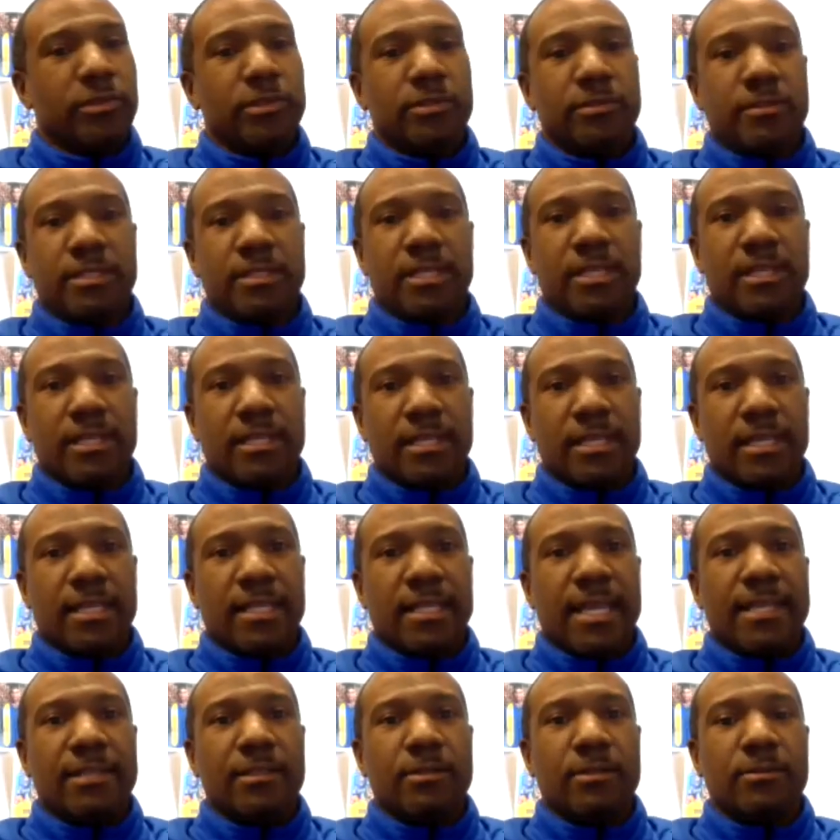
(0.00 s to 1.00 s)
real thing,
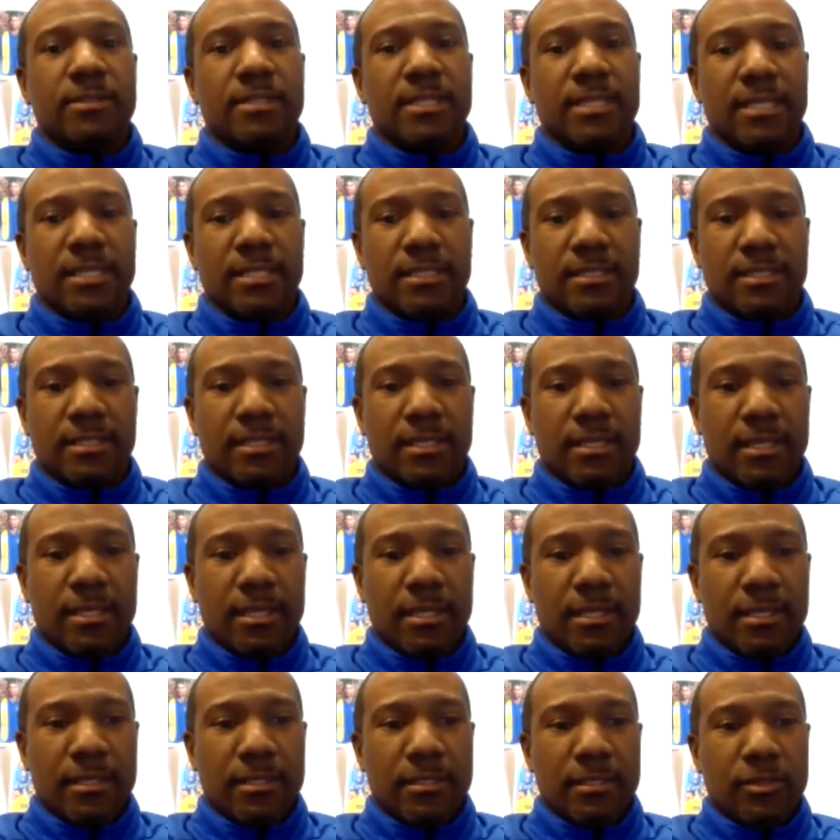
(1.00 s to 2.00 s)
and I don't think
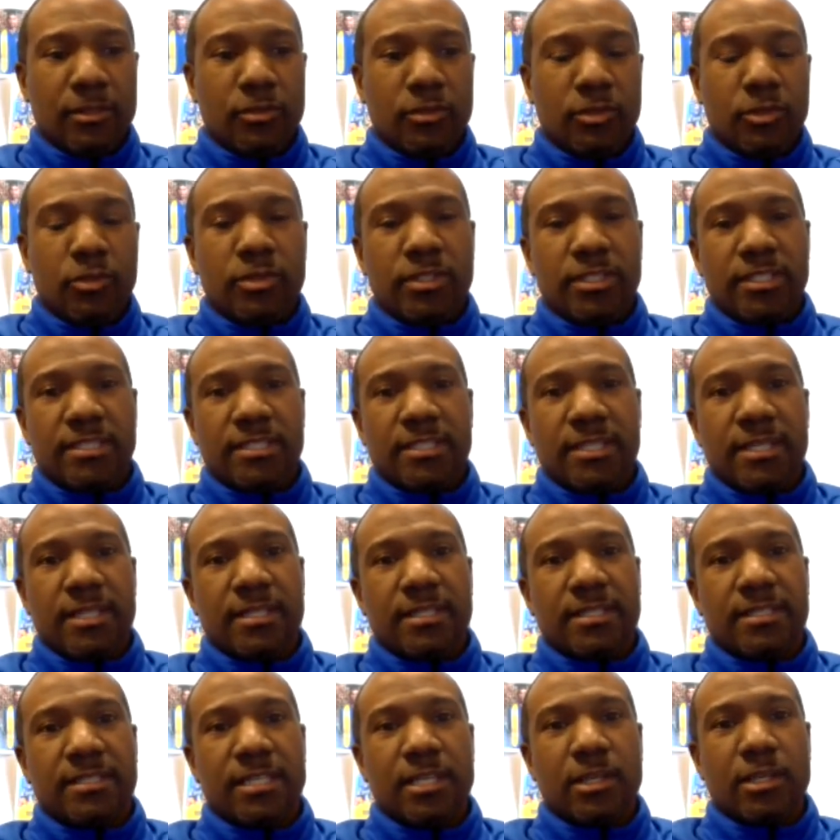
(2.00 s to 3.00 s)
you you just
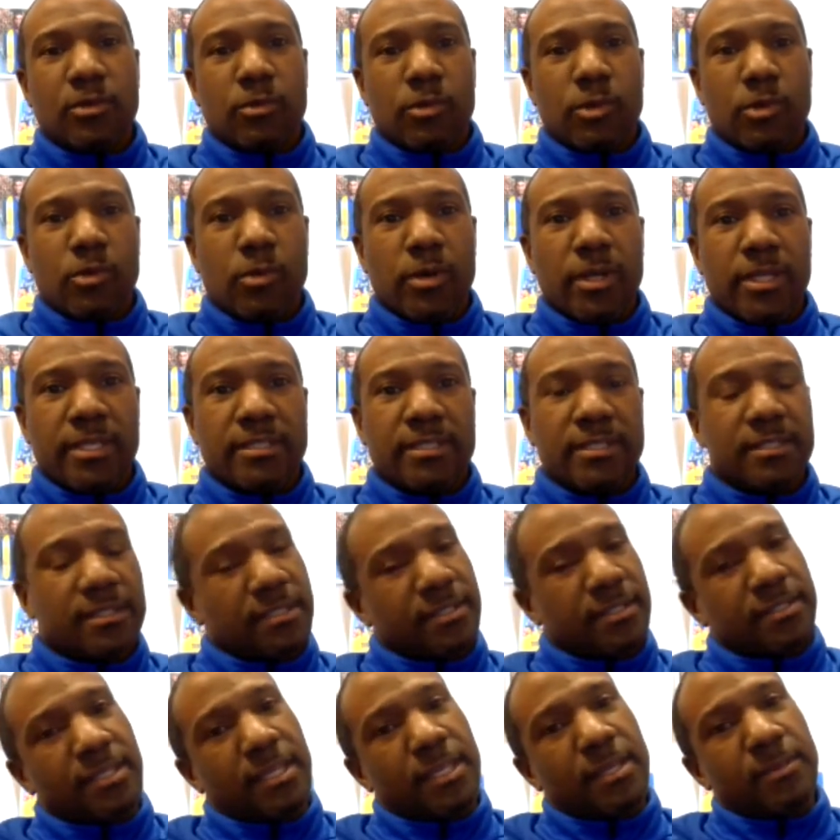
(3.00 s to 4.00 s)
said it, ticket requests. It's
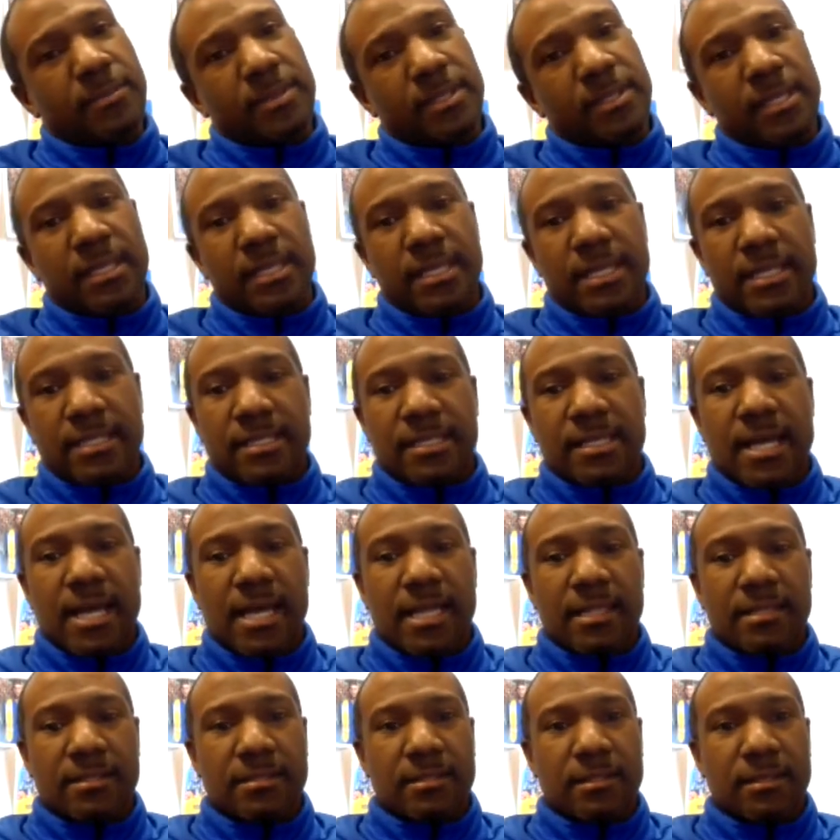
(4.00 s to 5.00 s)
the same thing at the
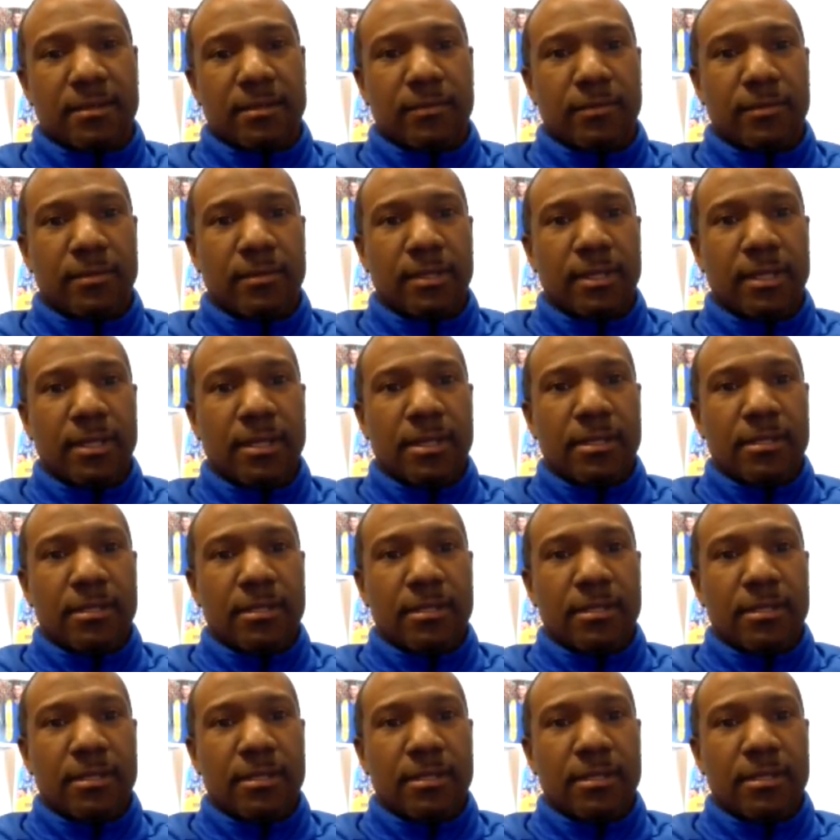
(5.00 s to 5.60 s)
college level.